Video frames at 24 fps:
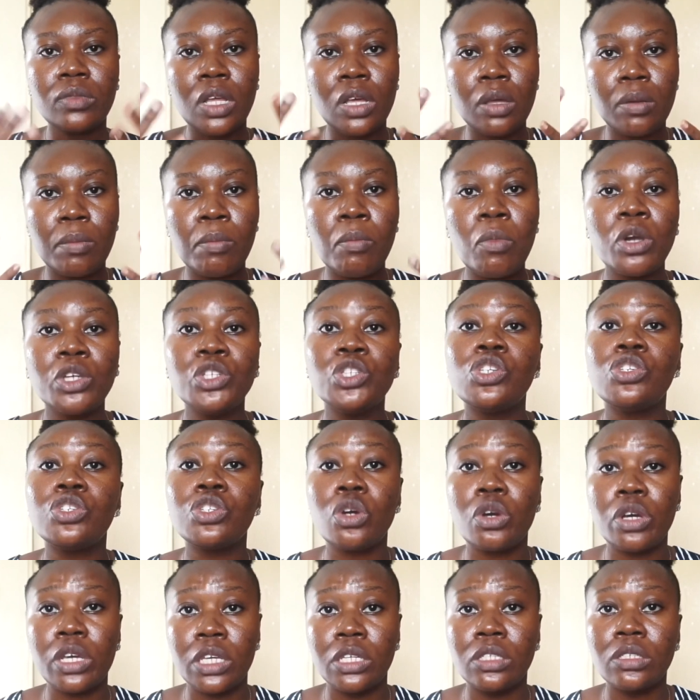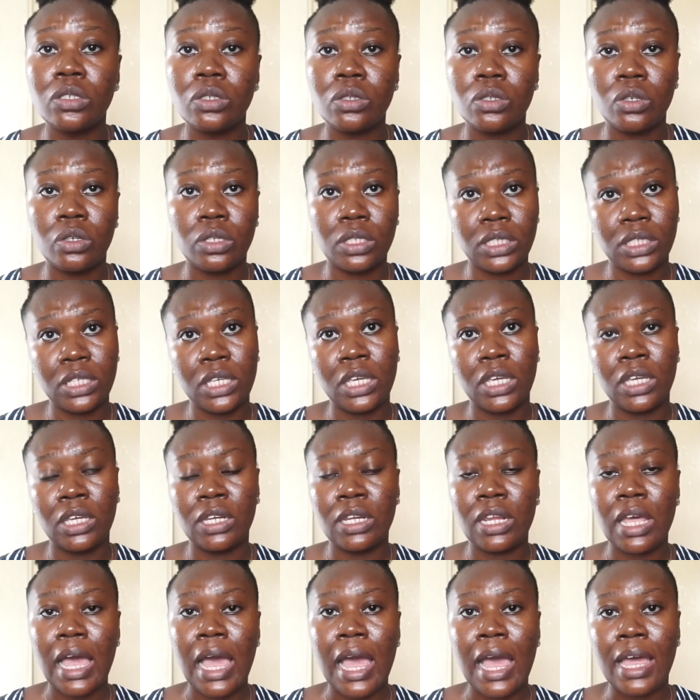moisture into your skin,
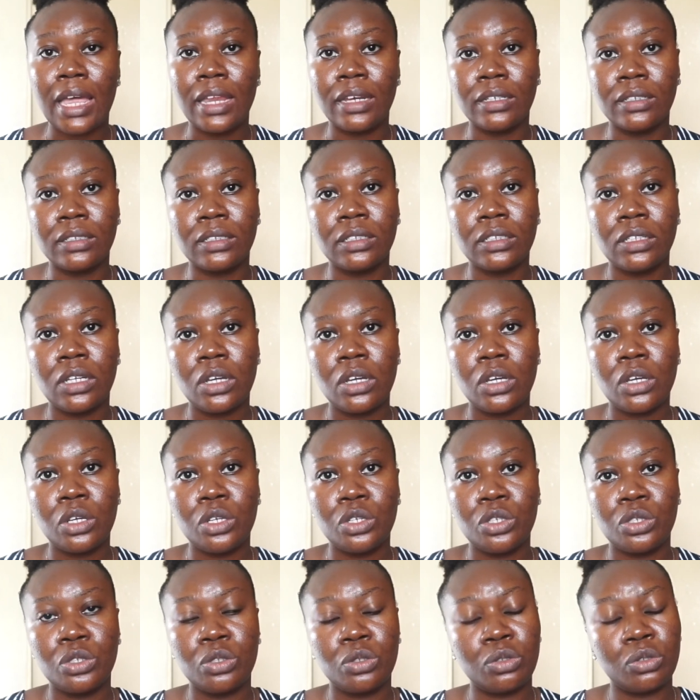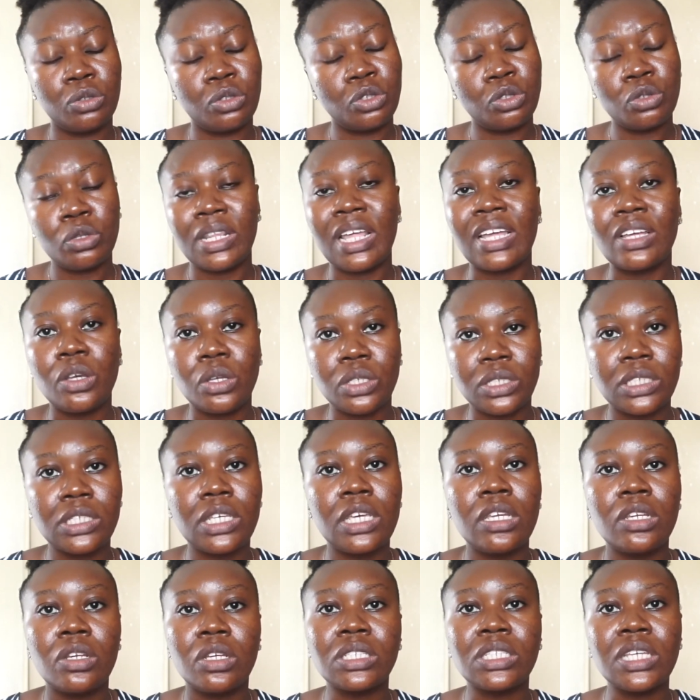and so that your
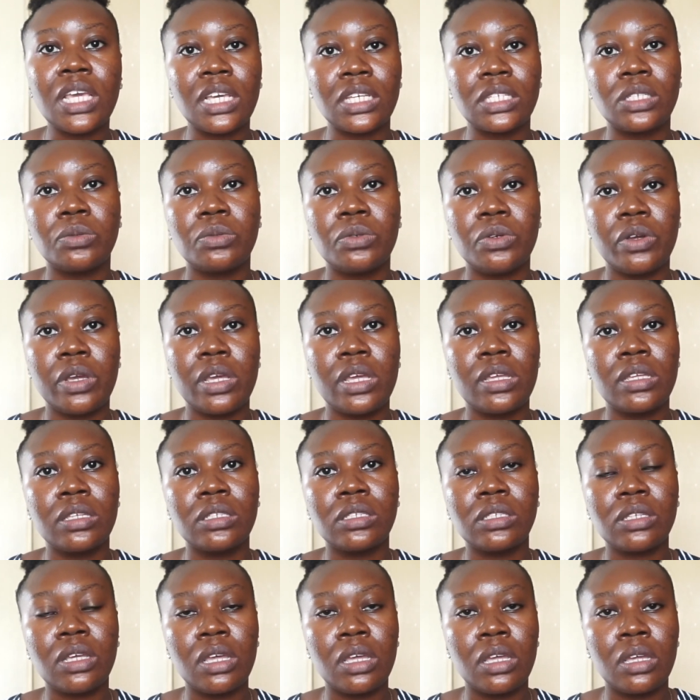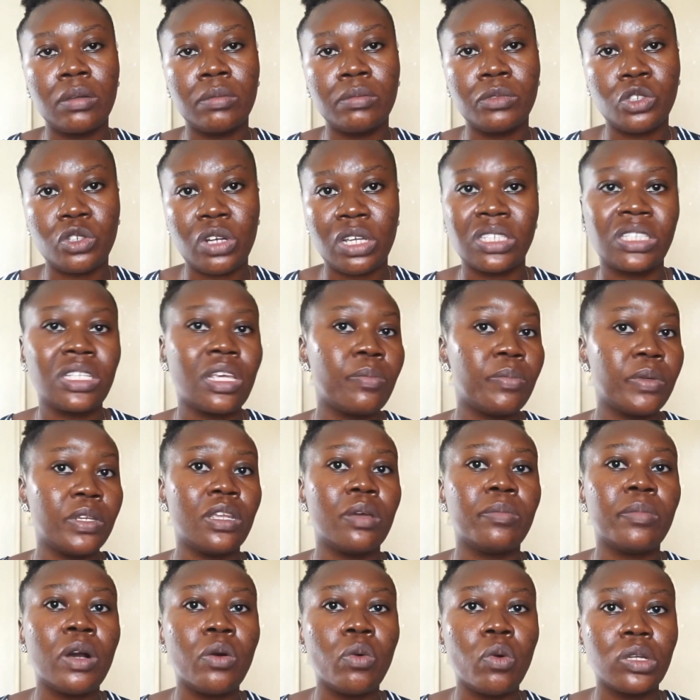skin doesn't experience
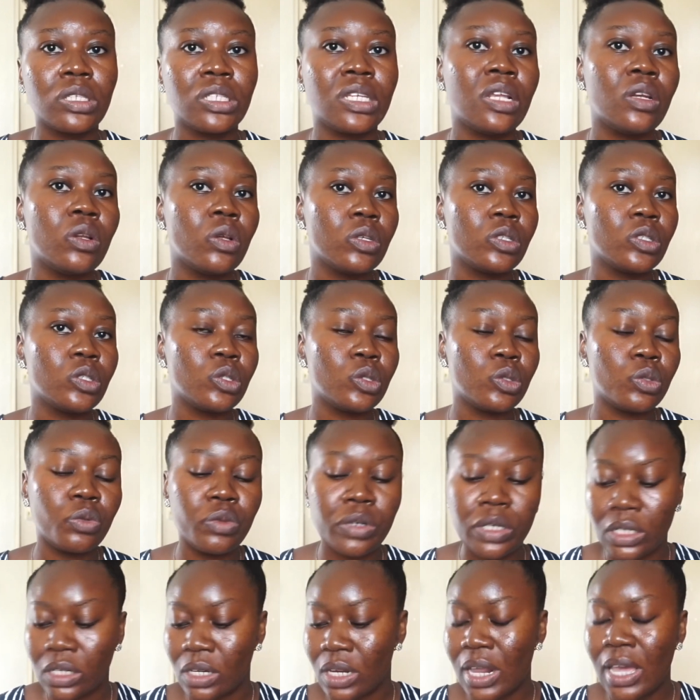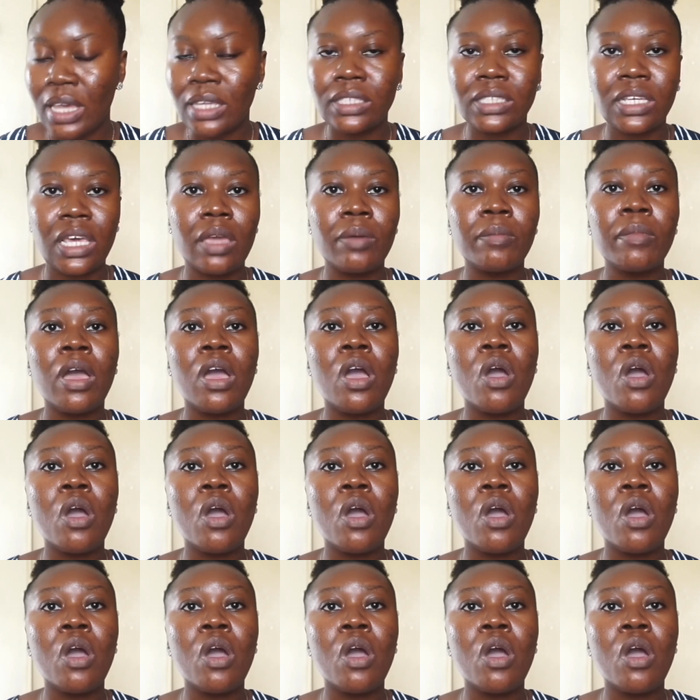transepidermal water loss during the nighttime.